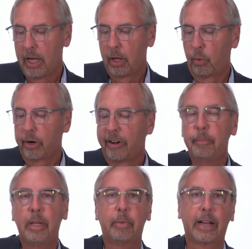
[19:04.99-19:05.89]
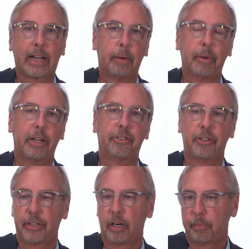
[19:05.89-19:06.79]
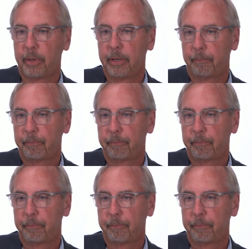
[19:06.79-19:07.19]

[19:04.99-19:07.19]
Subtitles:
And what do I mean by combination therapy?